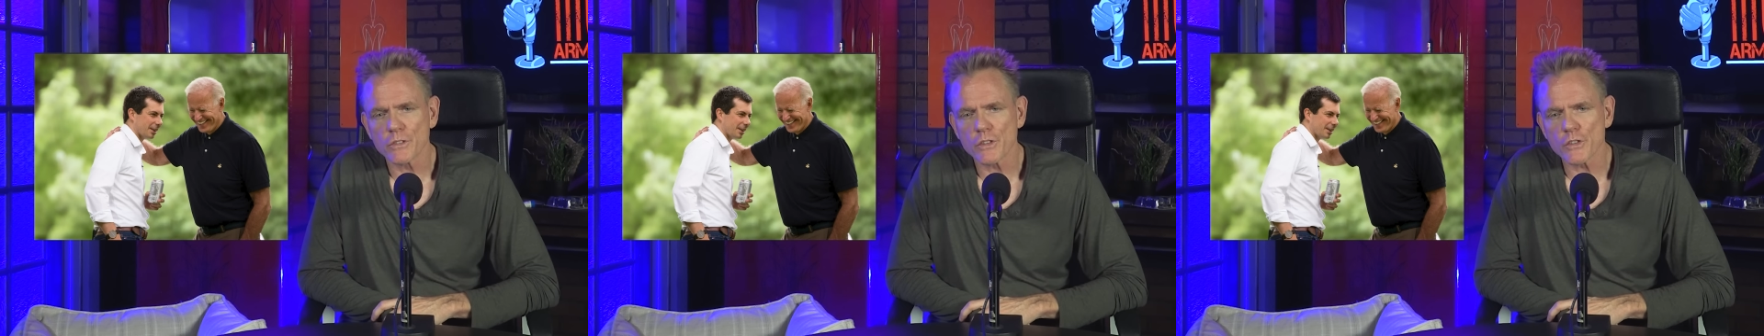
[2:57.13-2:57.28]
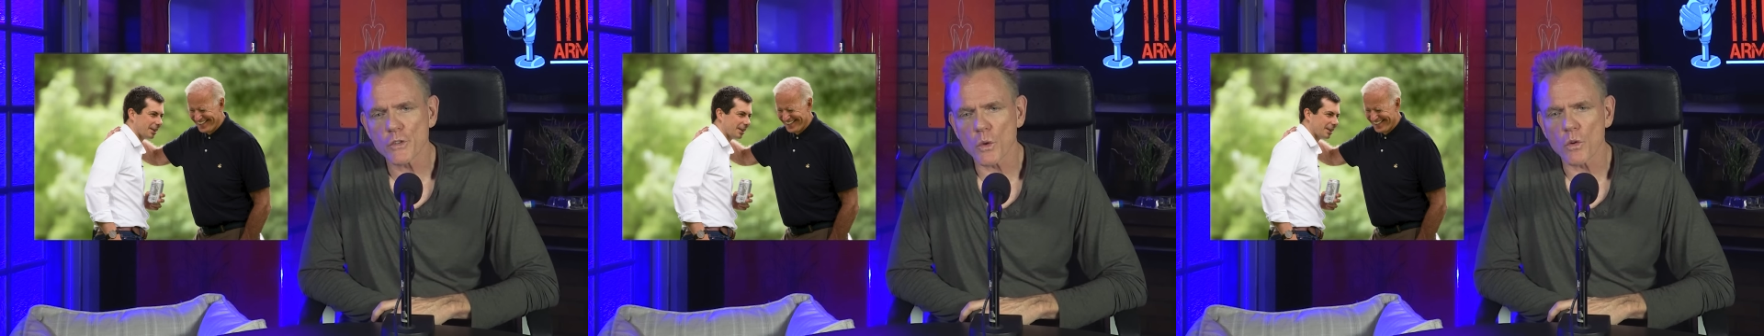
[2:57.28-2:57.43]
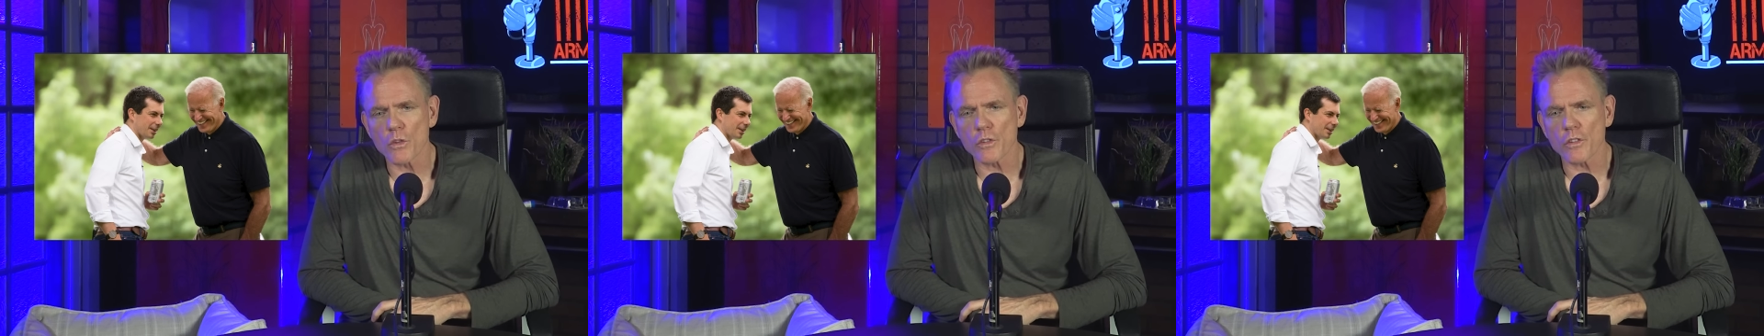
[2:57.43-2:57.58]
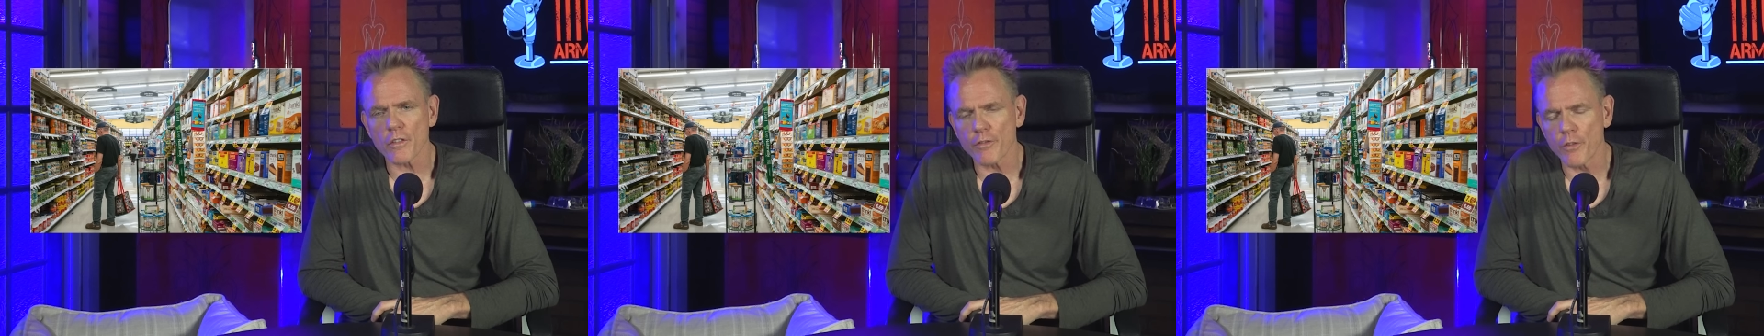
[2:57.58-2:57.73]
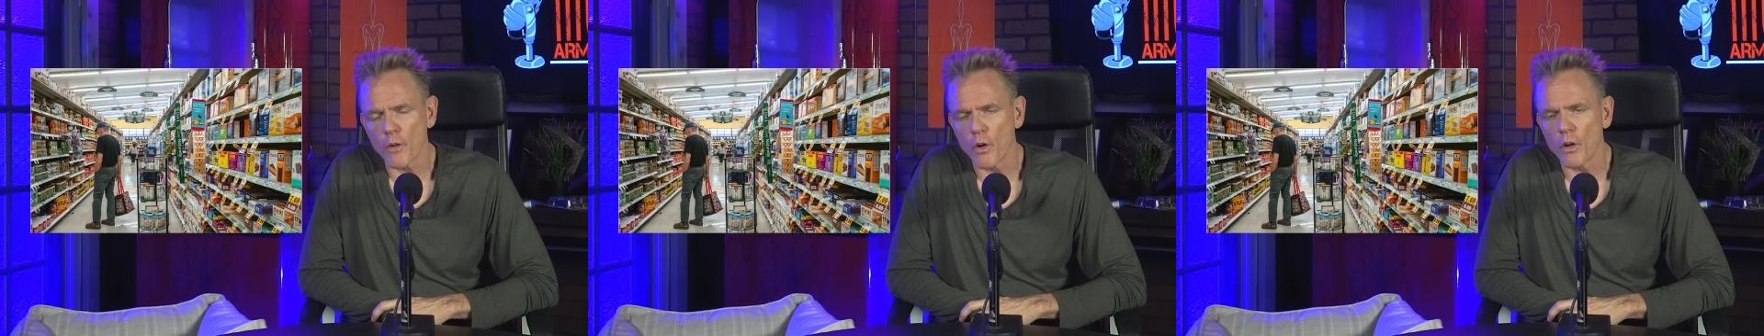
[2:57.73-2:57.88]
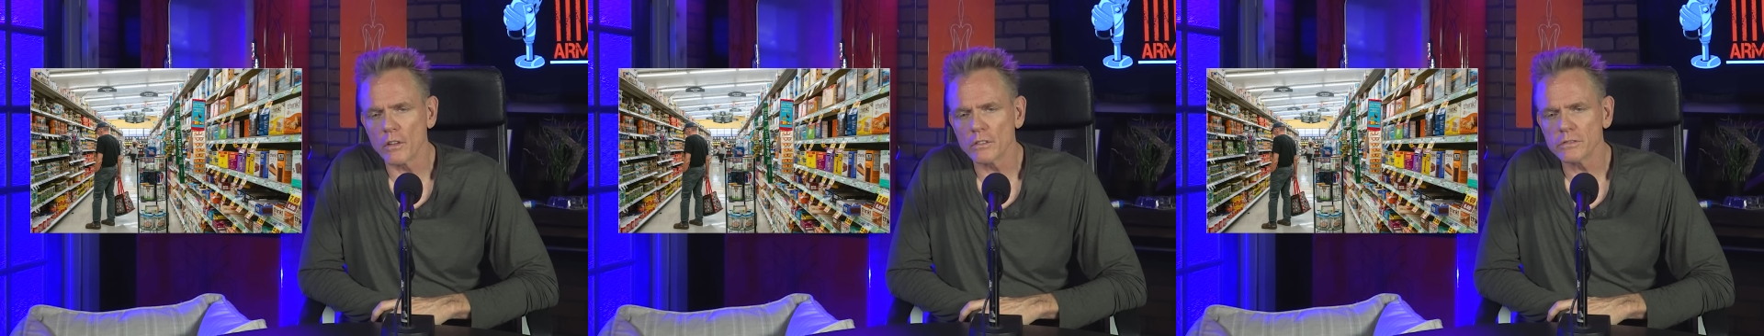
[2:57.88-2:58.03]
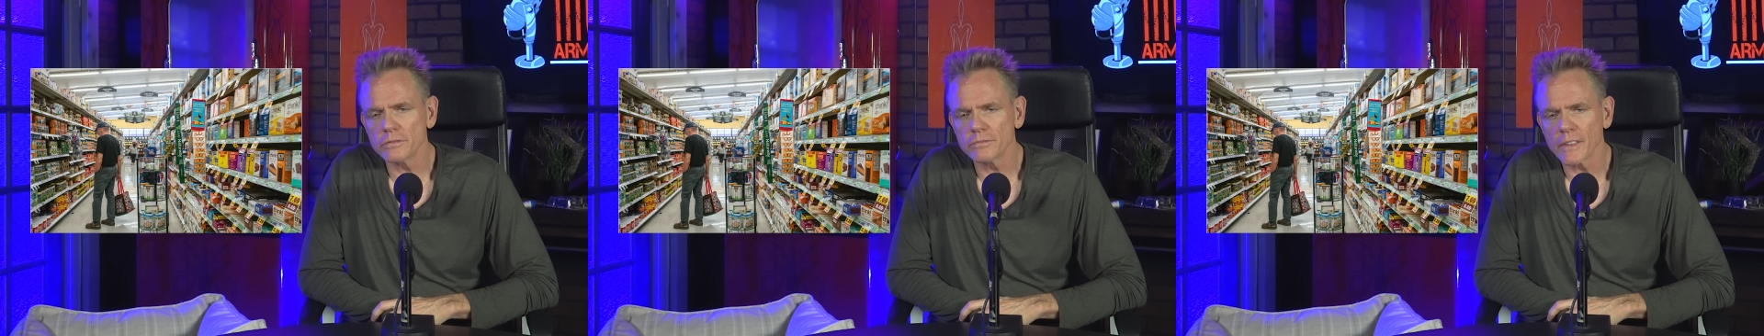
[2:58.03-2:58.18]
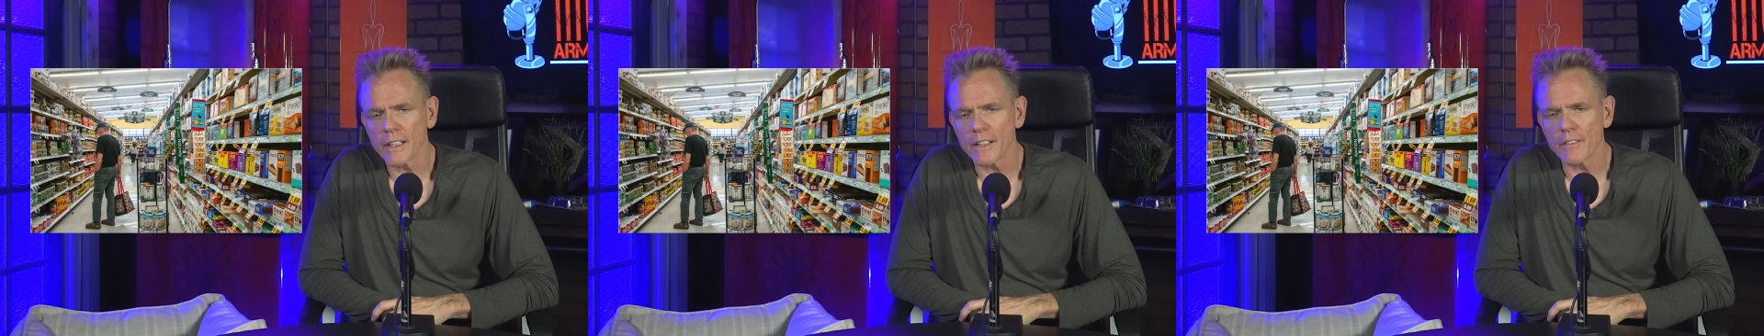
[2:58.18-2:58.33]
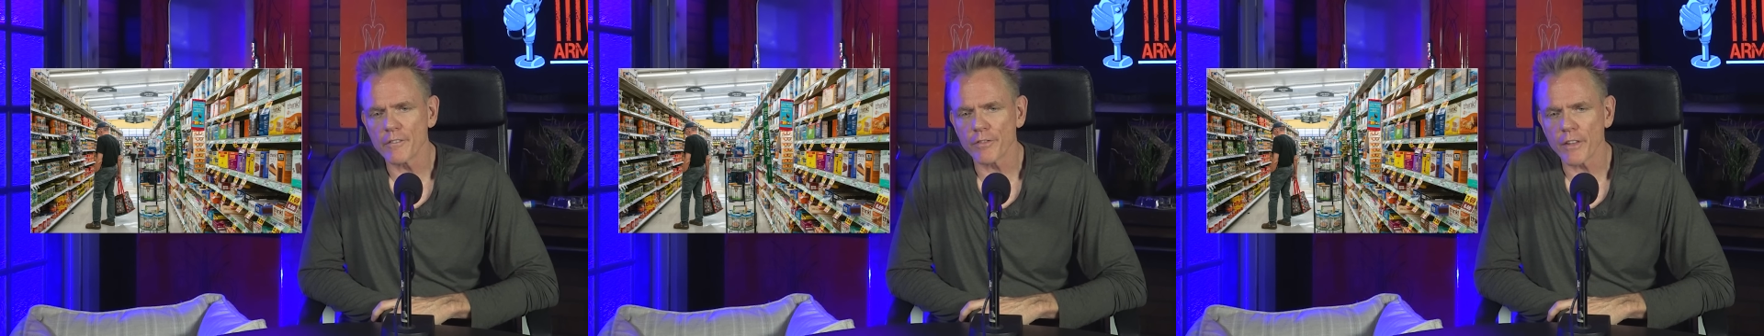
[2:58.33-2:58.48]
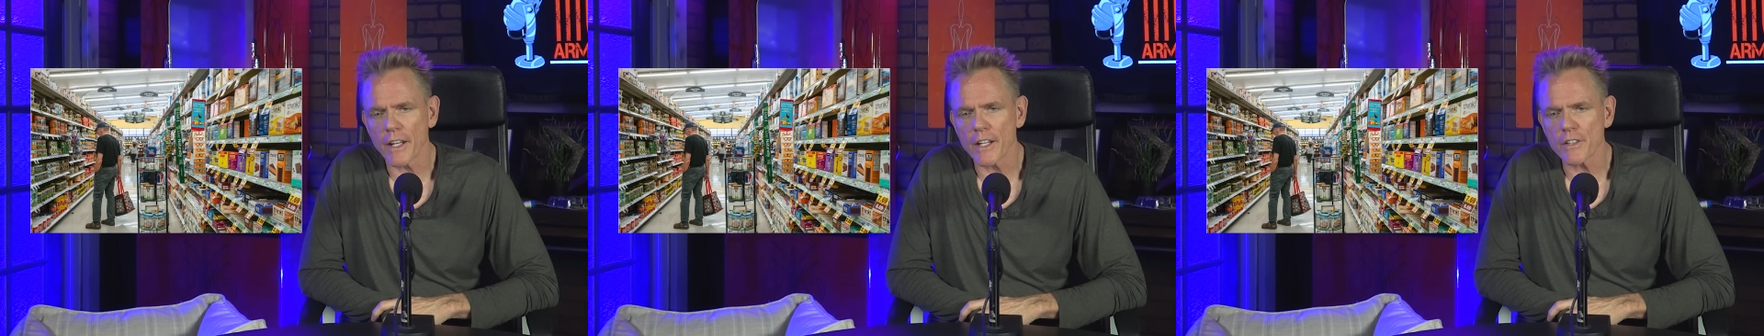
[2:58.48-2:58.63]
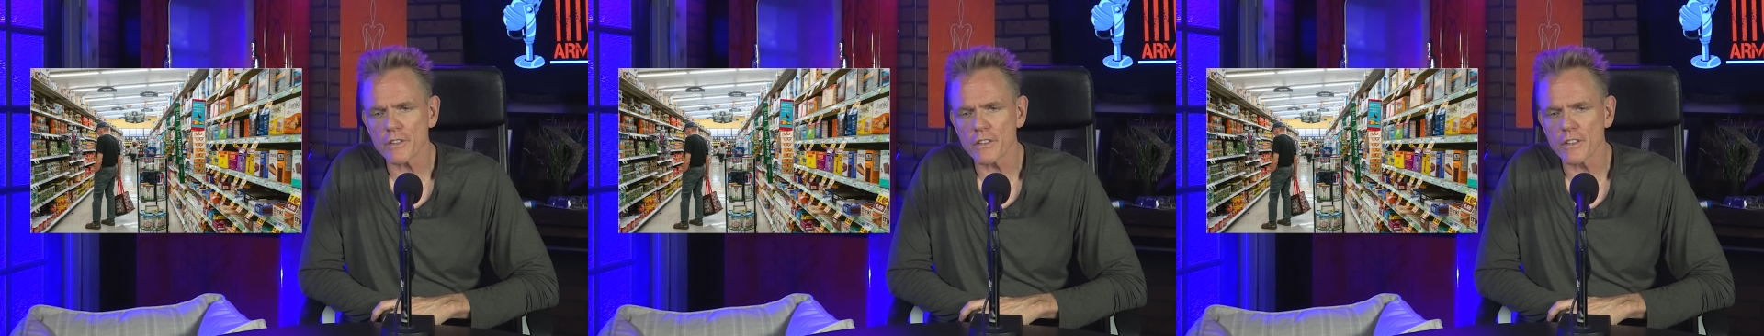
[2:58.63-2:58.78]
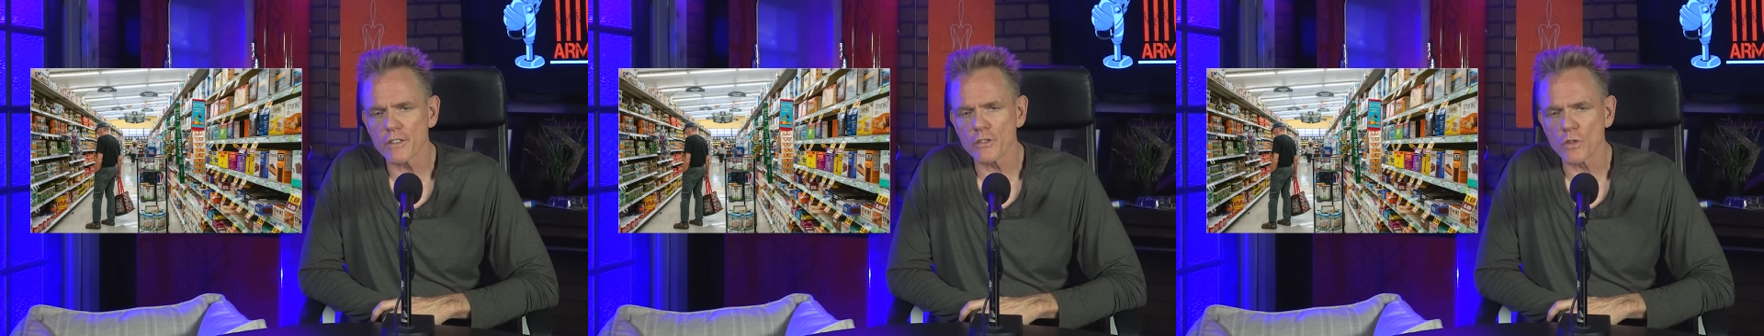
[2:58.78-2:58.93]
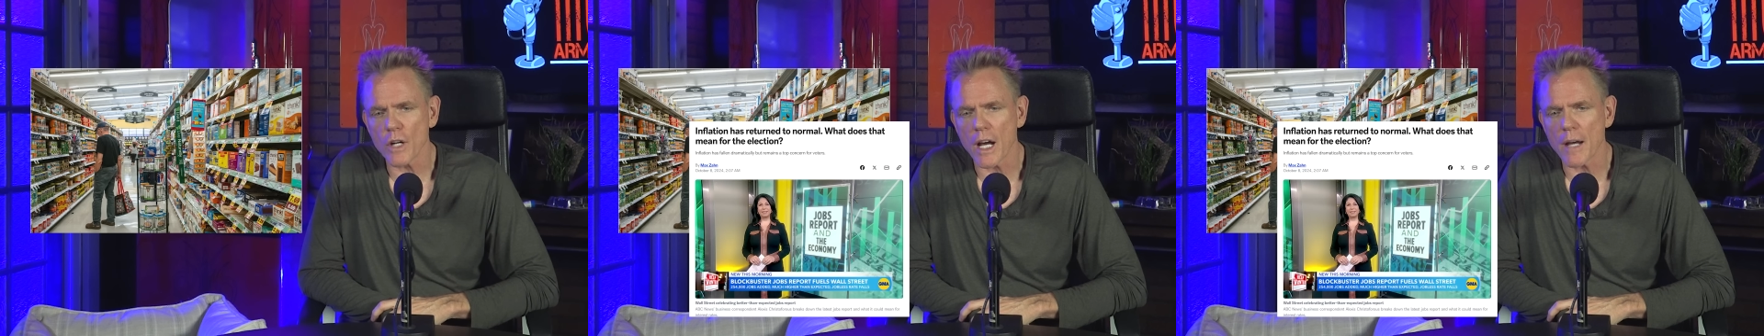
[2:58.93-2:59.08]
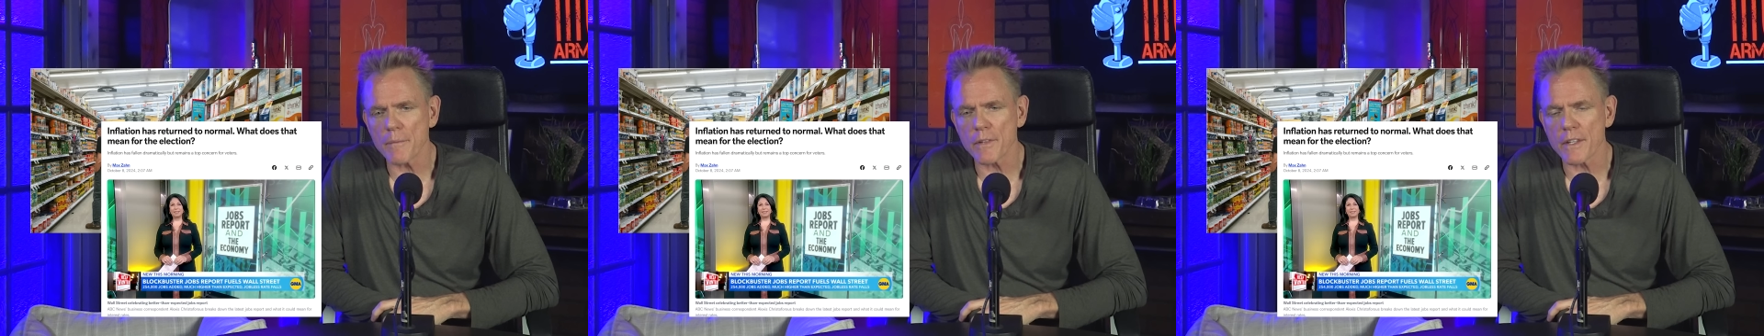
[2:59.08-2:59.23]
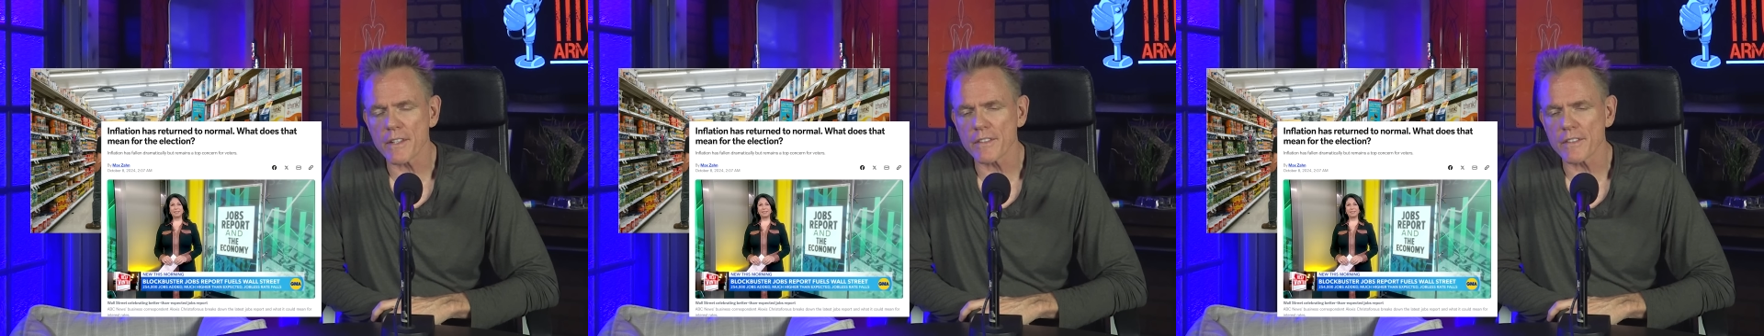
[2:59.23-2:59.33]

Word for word: Stores are full, and inflation has dropped